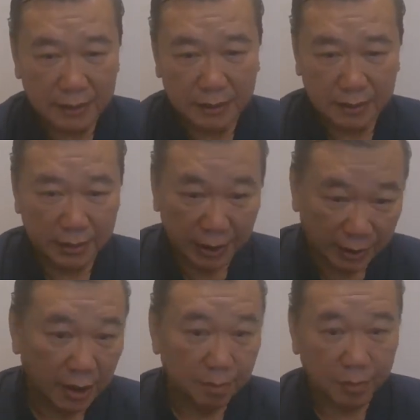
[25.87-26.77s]

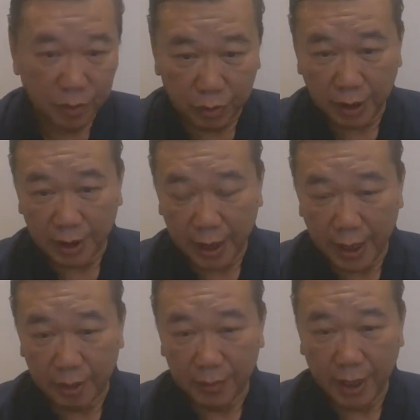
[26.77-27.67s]
system to take
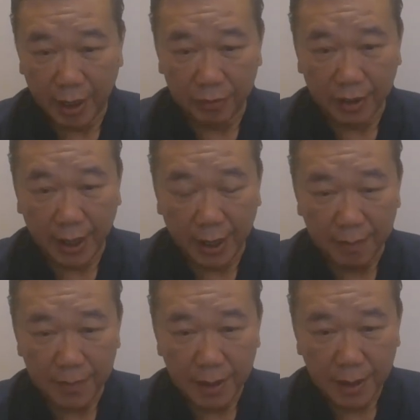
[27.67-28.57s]
care of the healthcare,
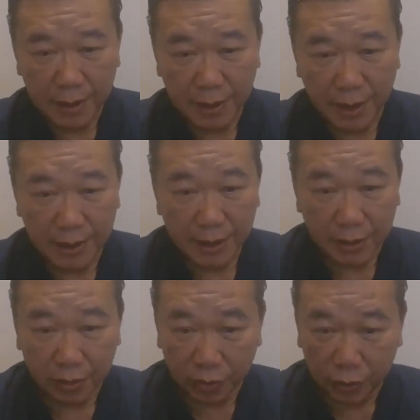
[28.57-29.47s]
there
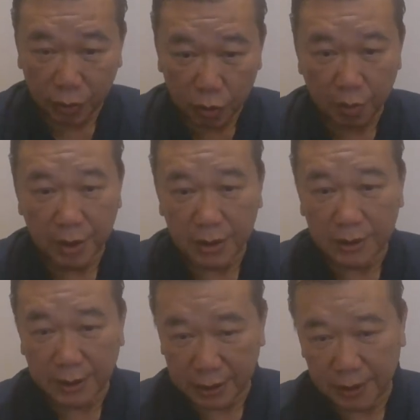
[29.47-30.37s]
are two major
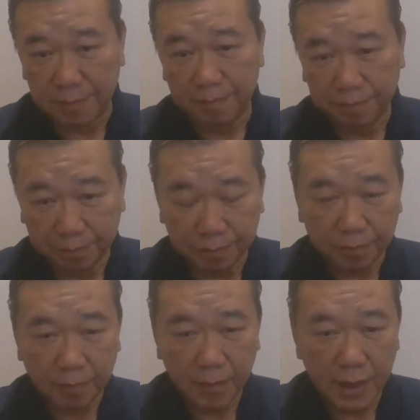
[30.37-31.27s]
systems
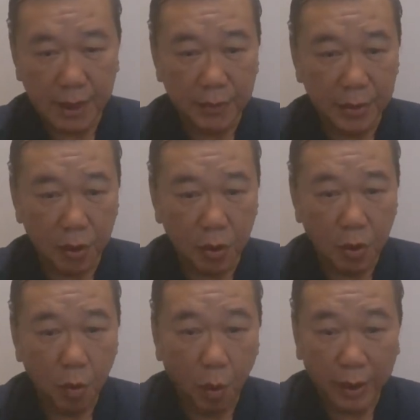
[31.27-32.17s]
that we know.
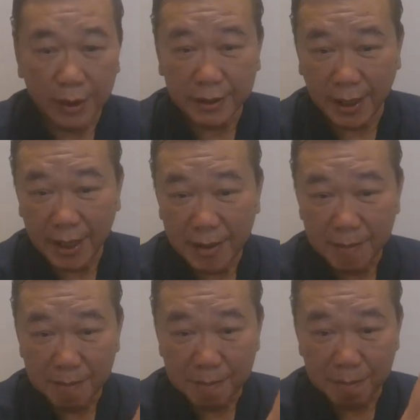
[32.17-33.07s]
One is the
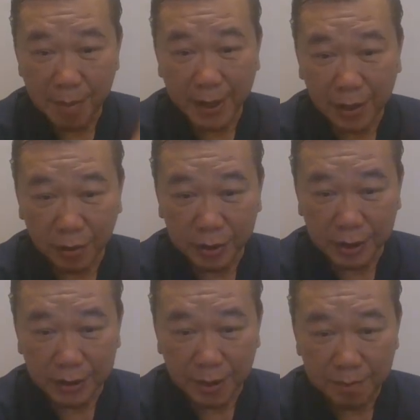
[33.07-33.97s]
macro
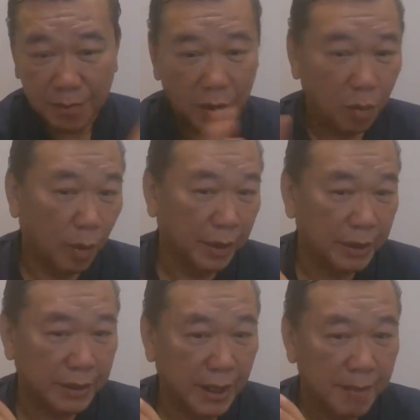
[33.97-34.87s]
system, one is
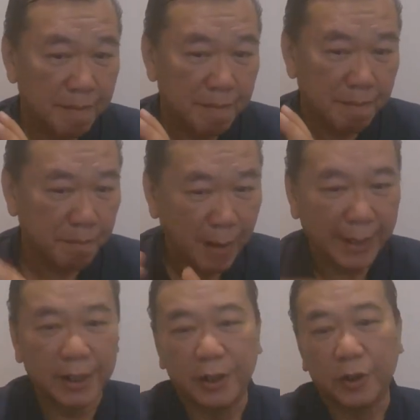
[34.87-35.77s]
the
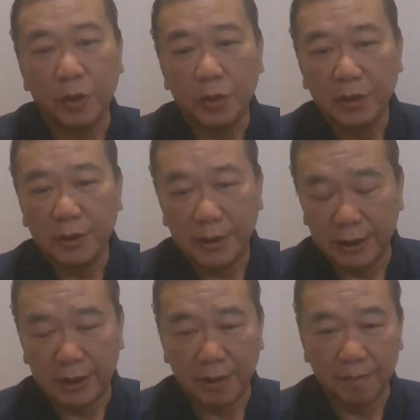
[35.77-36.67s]
micro
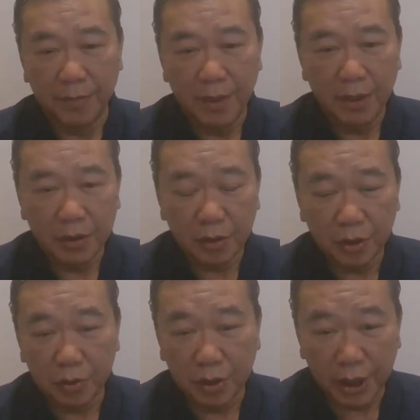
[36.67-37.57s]
system. So
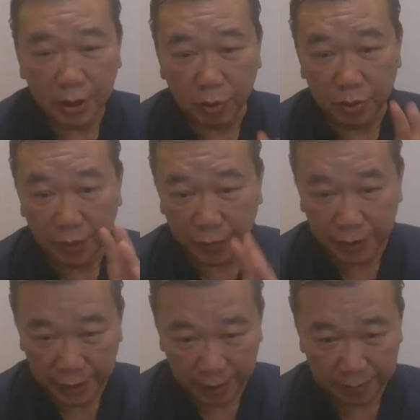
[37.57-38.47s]
you need to
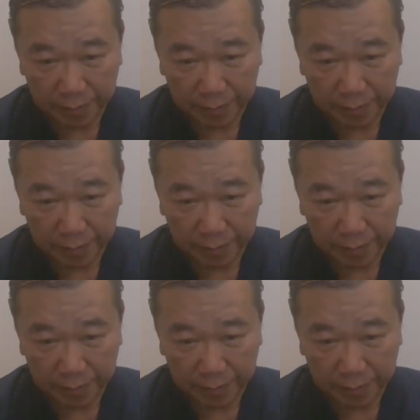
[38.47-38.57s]
differentiate